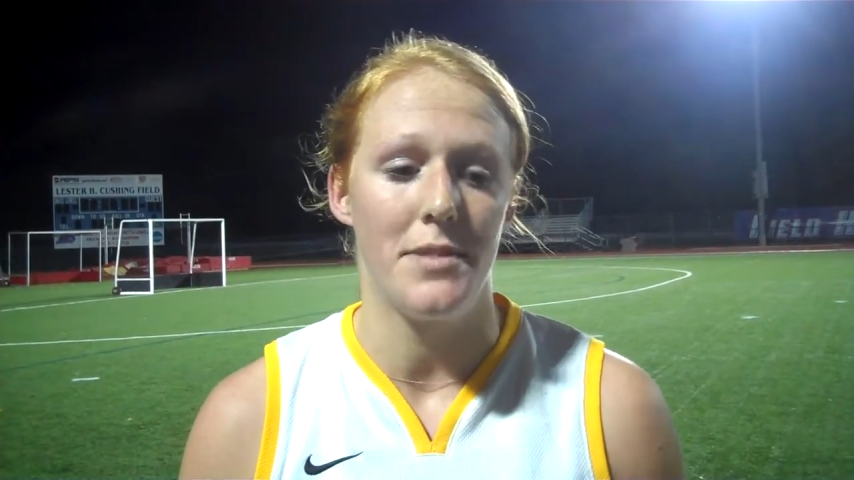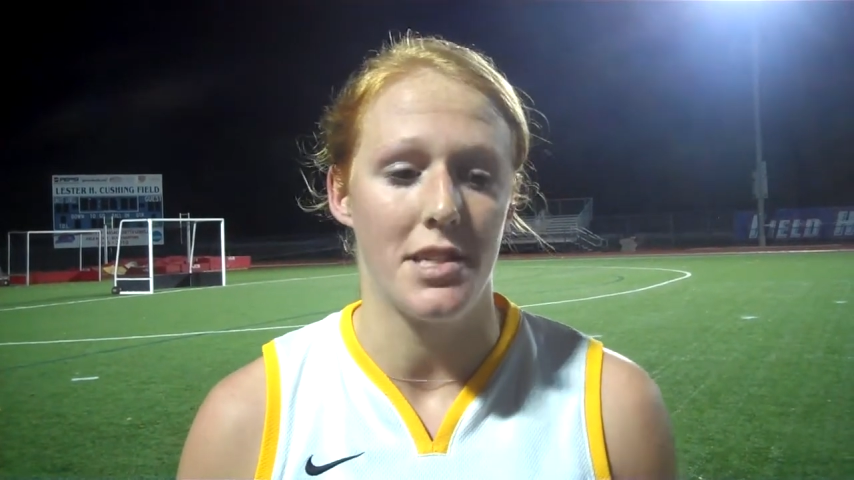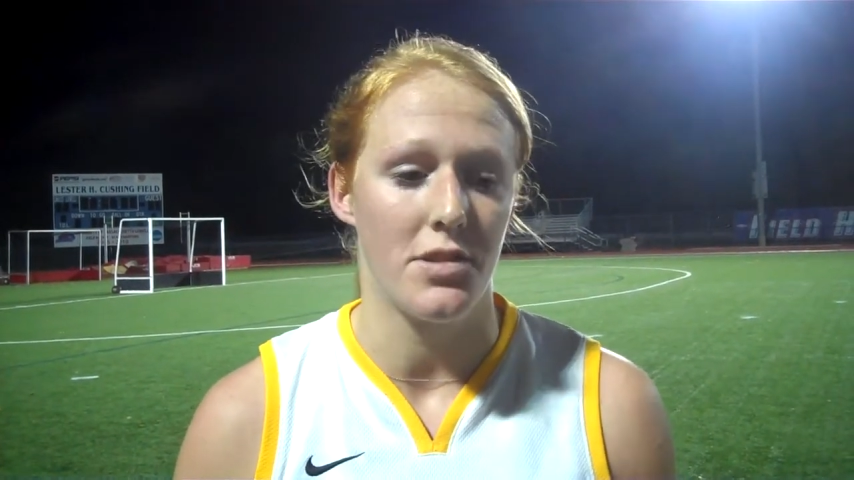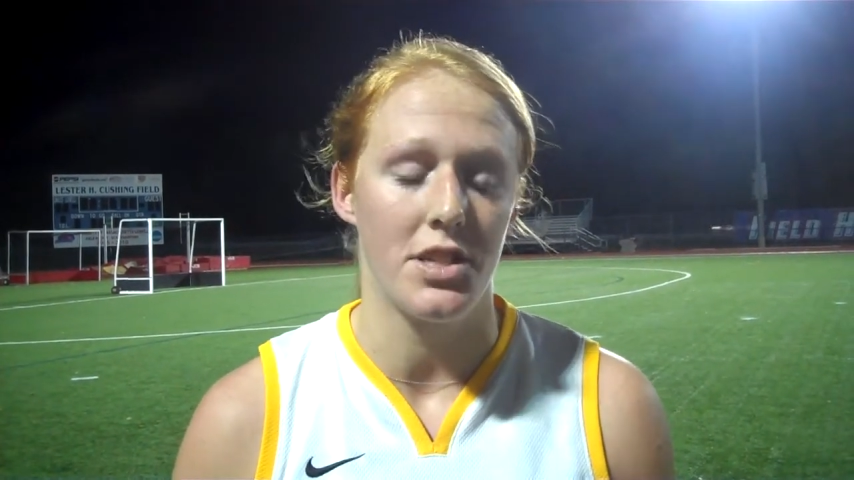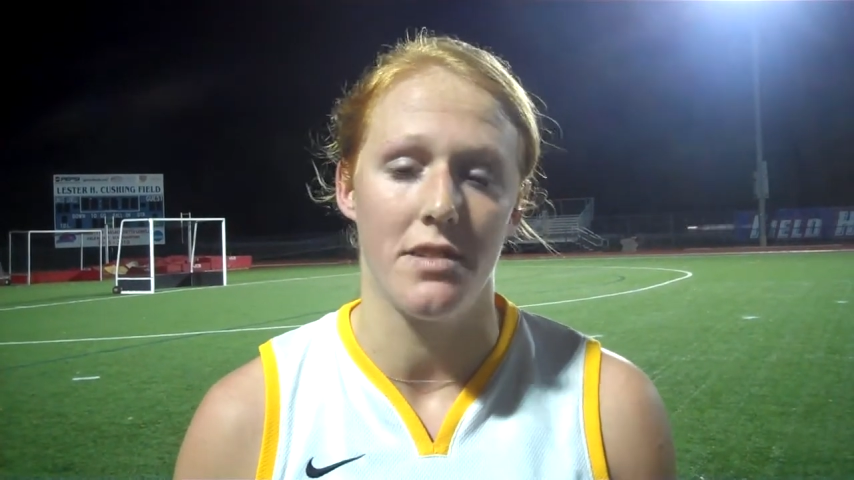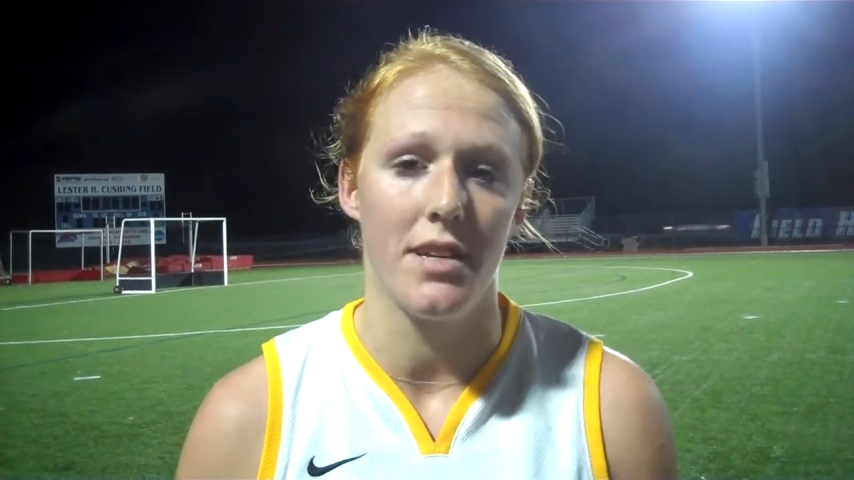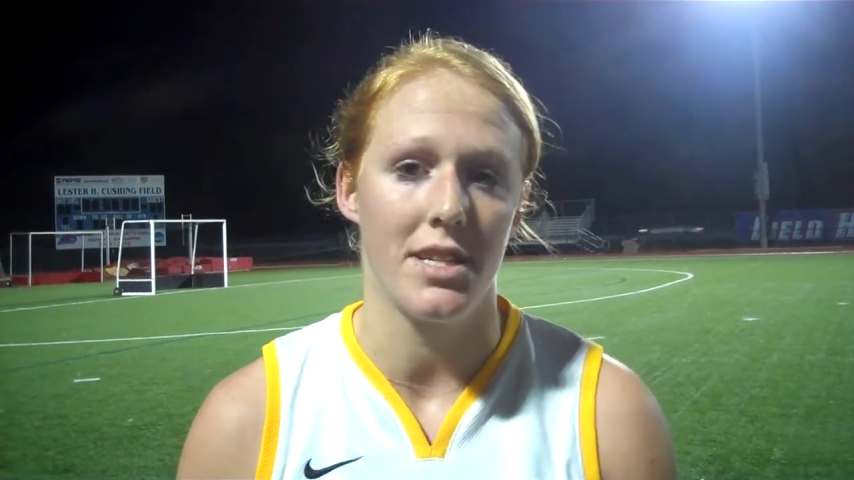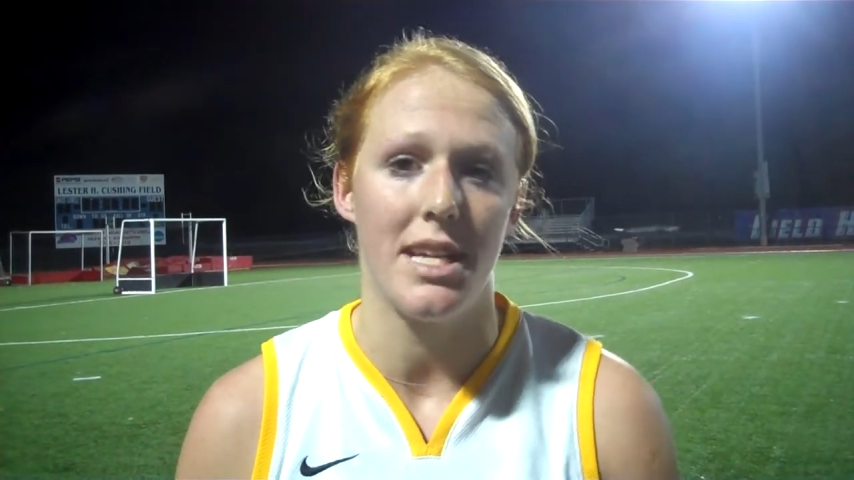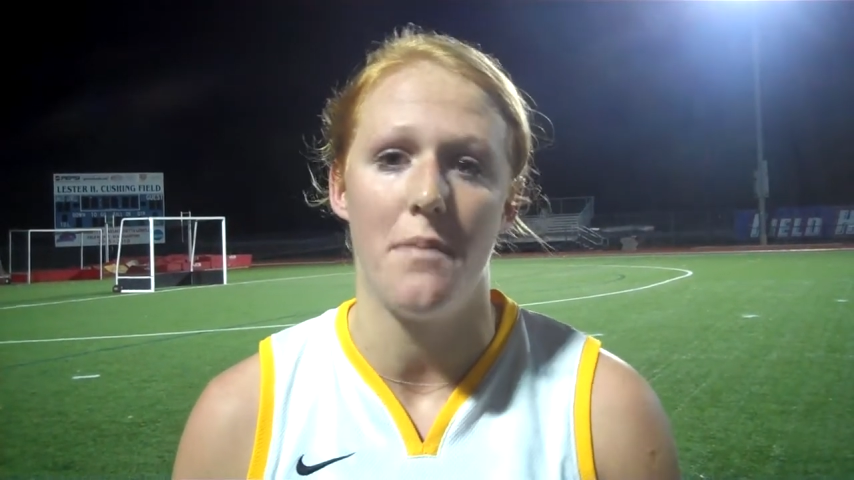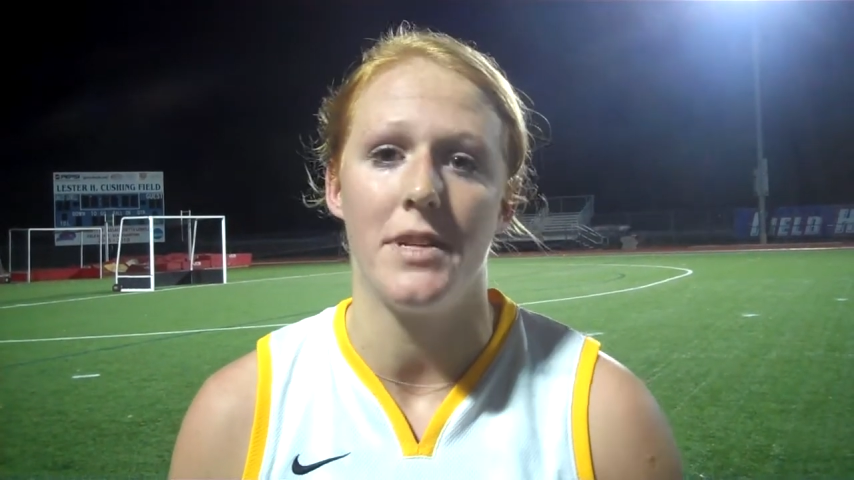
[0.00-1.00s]
This is just a little
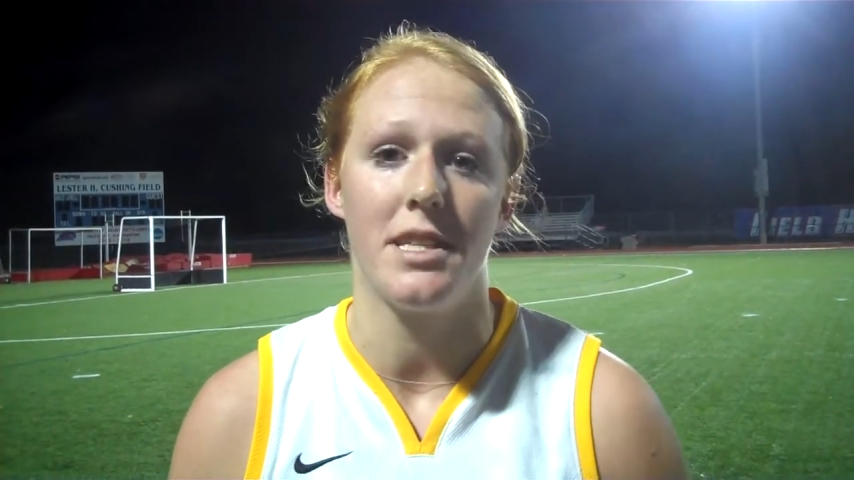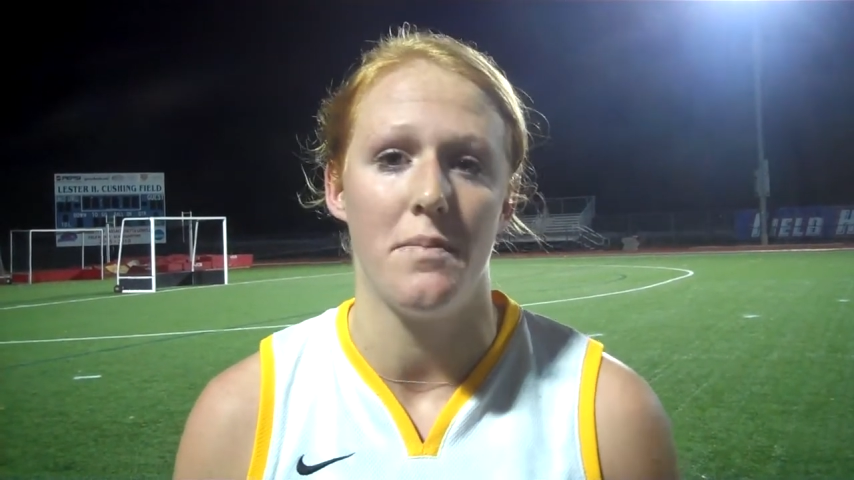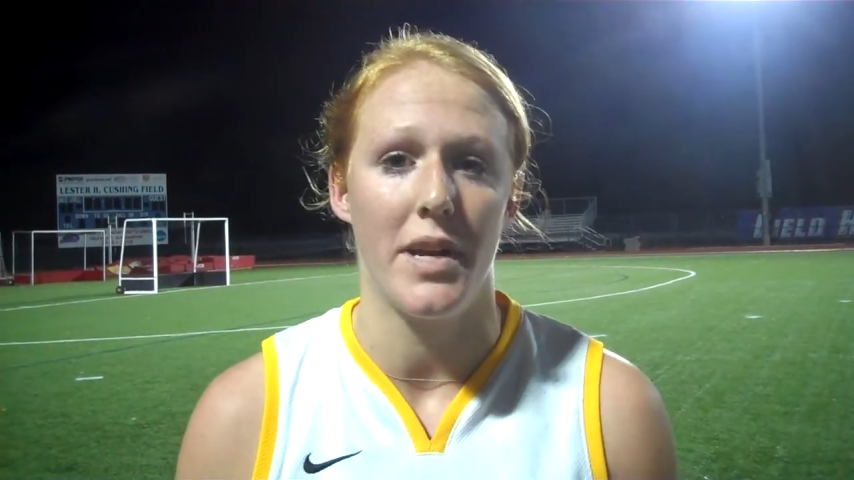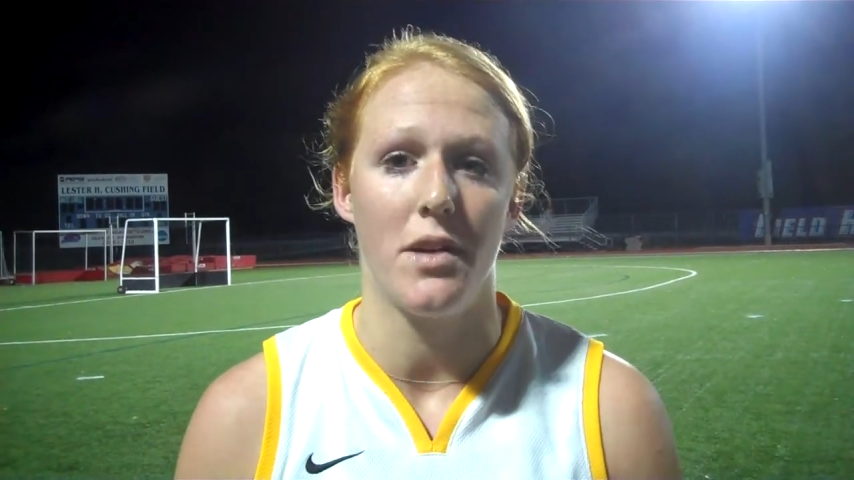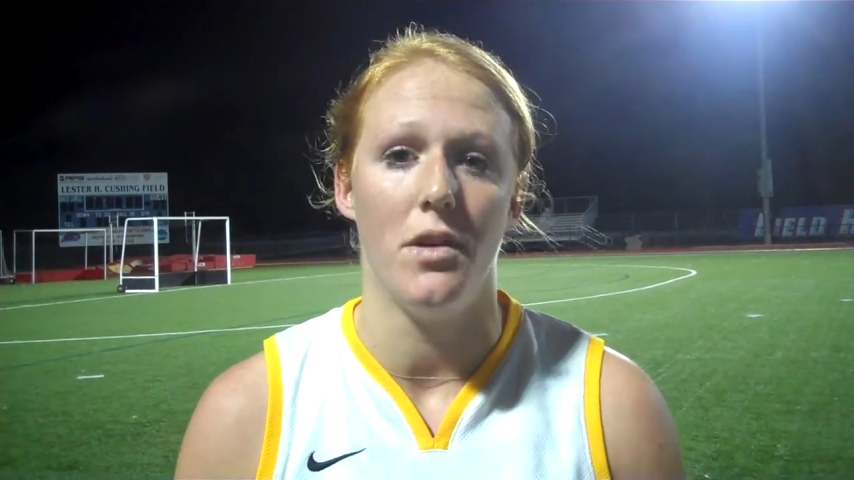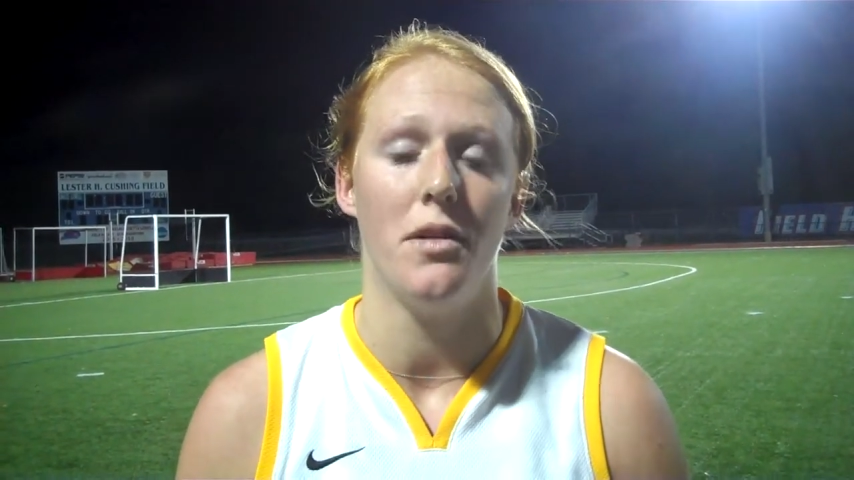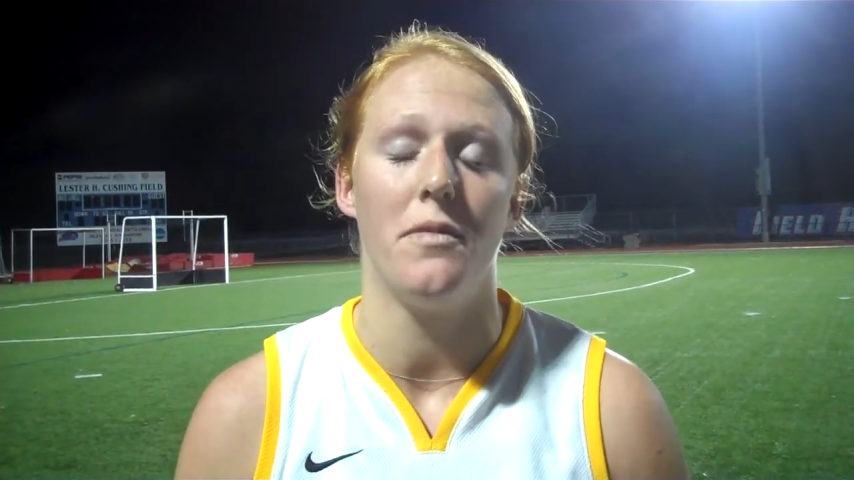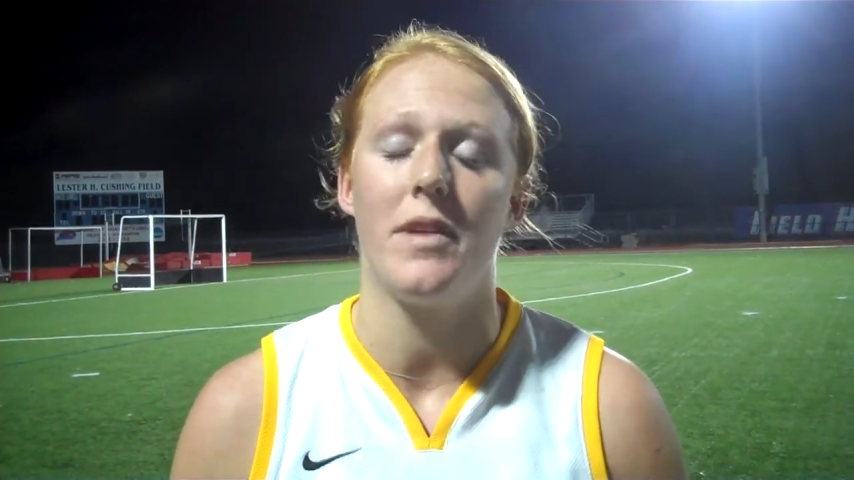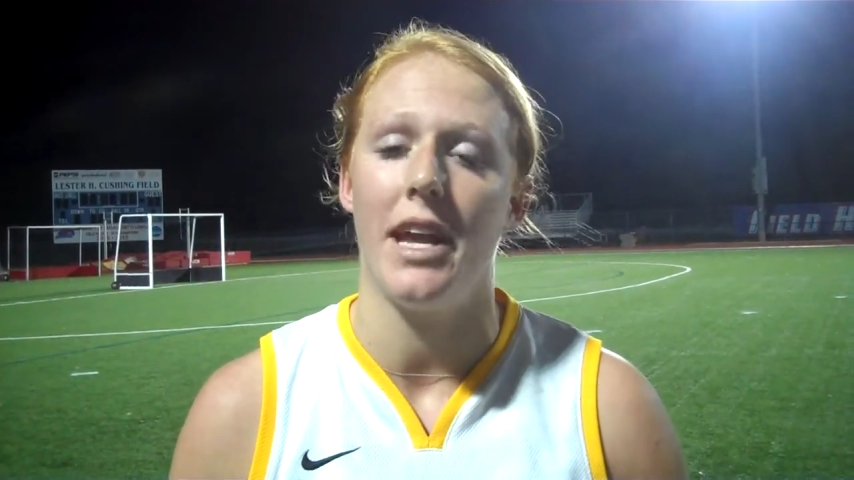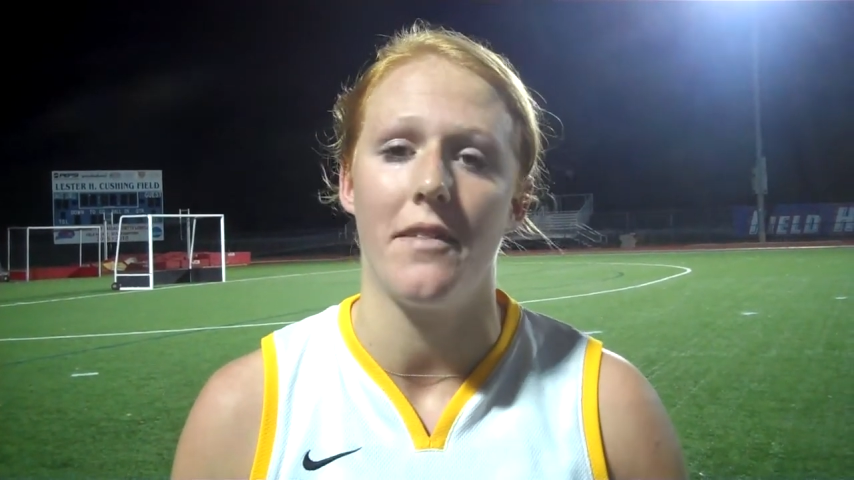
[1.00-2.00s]
step into the big goal
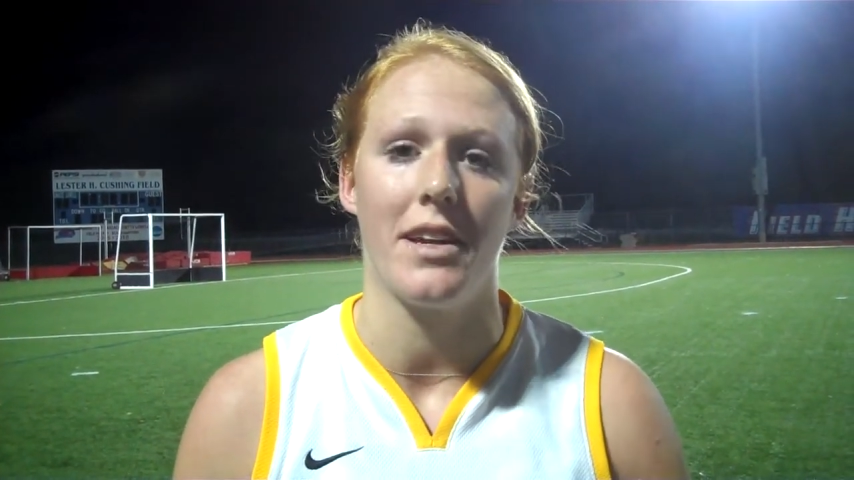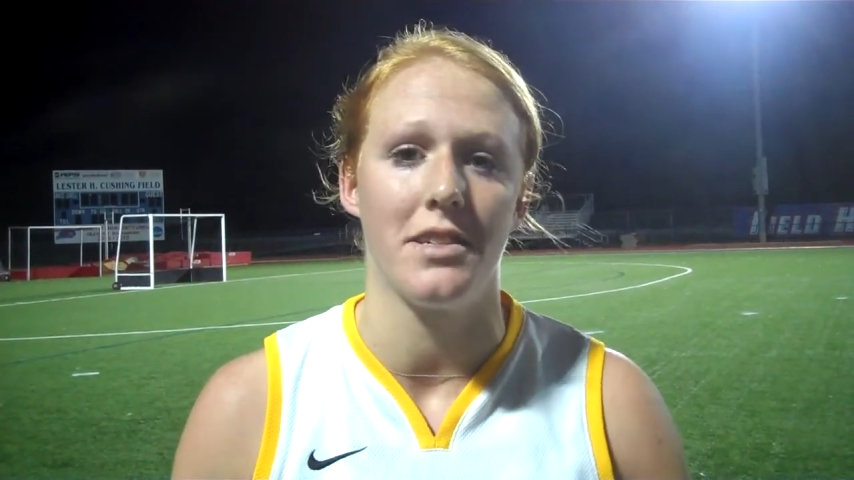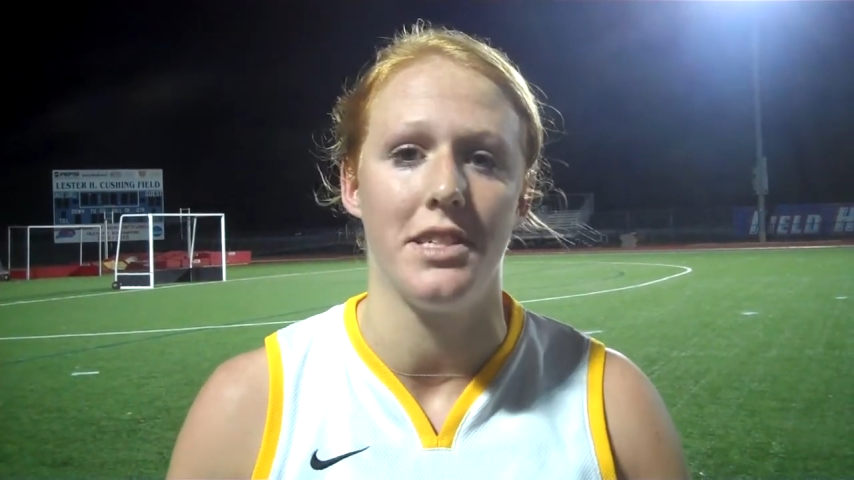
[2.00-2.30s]
of getting regular